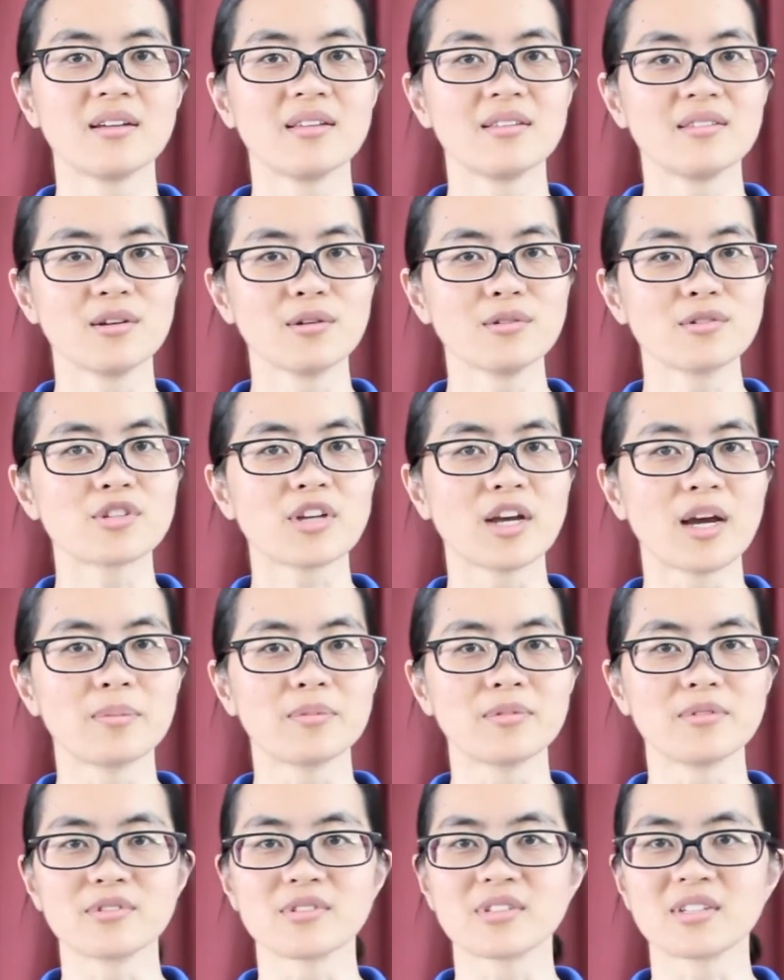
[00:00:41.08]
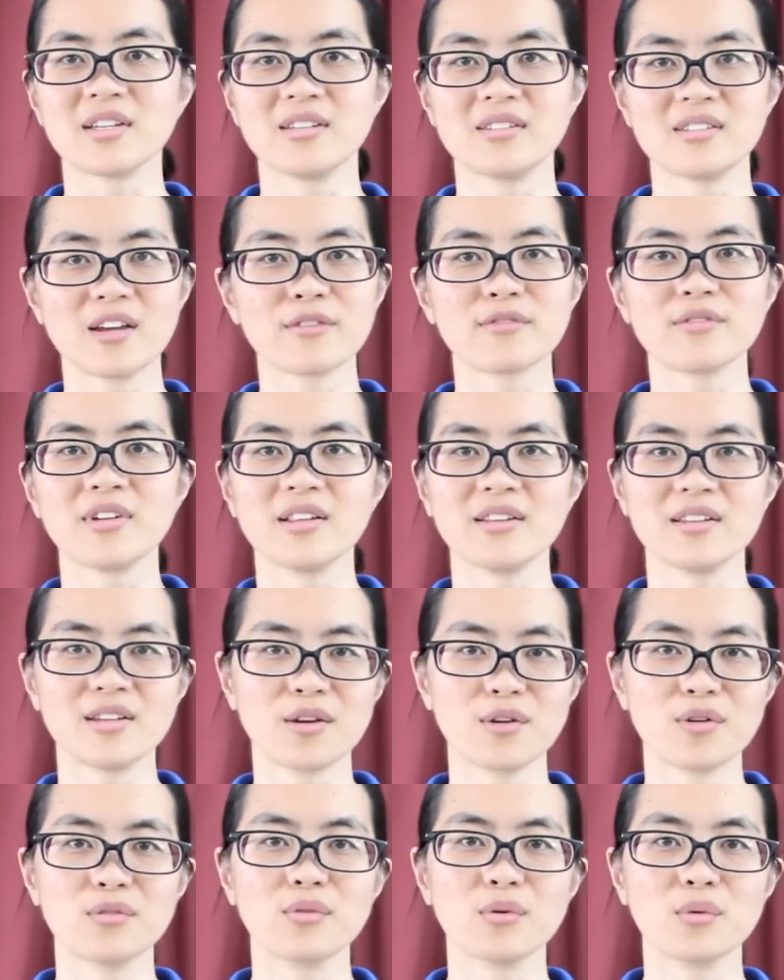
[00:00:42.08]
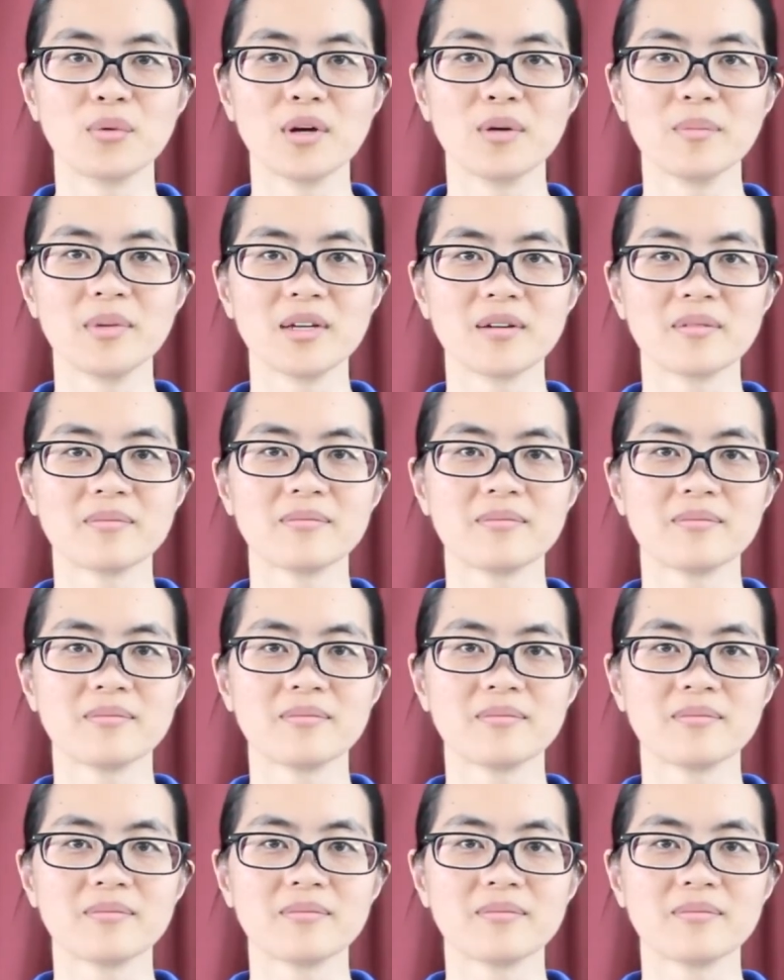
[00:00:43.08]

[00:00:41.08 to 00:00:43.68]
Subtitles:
Those chapters can definitely get overwhelming.